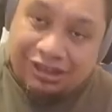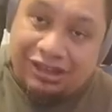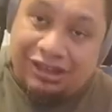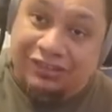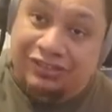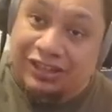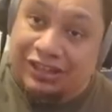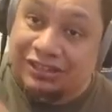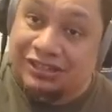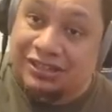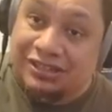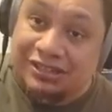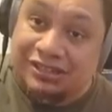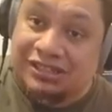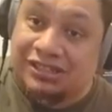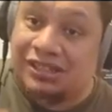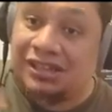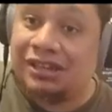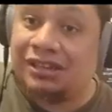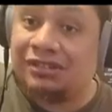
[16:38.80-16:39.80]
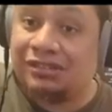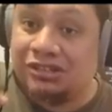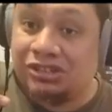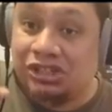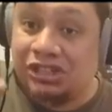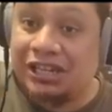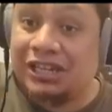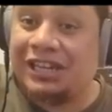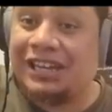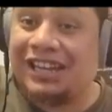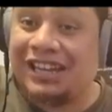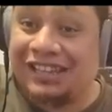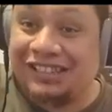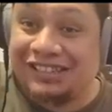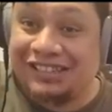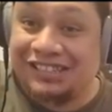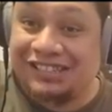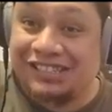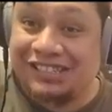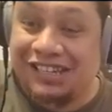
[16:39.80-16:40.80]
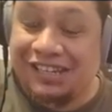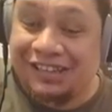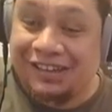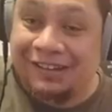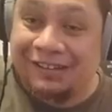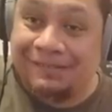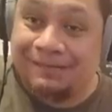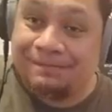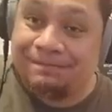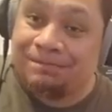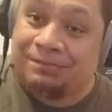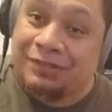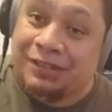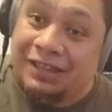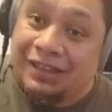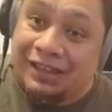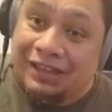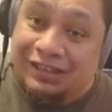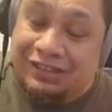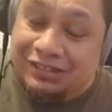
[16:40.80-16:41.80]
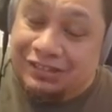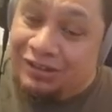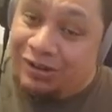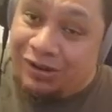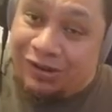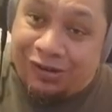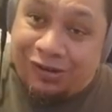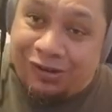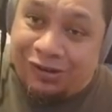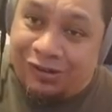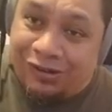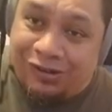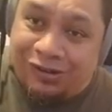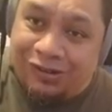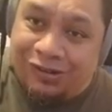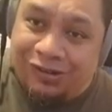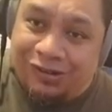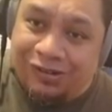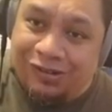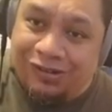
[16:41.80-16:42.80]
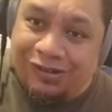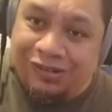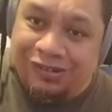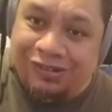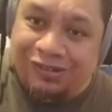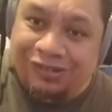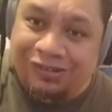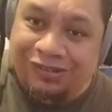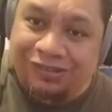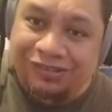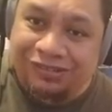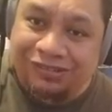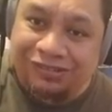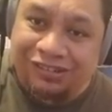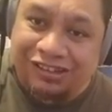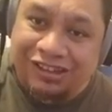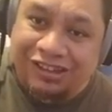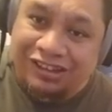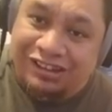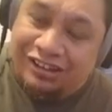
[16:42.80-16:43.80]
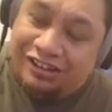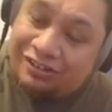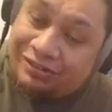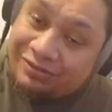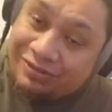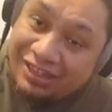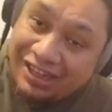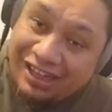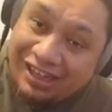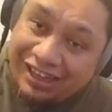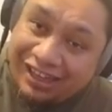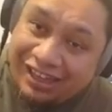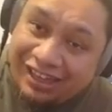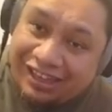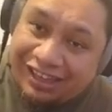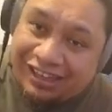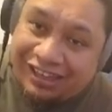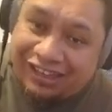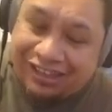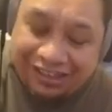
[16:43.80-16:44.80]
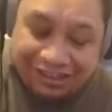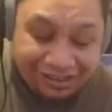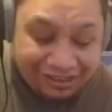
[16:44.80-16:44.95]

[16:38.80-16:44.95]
then to the C, the G, and the C, and all of that